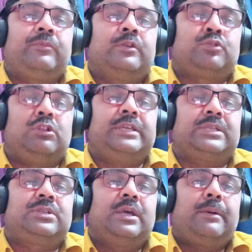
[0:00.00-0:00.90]

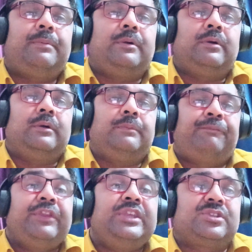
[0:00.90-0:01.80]
soldiers
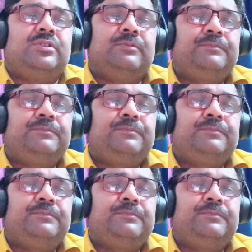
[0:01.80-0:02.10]
freezed,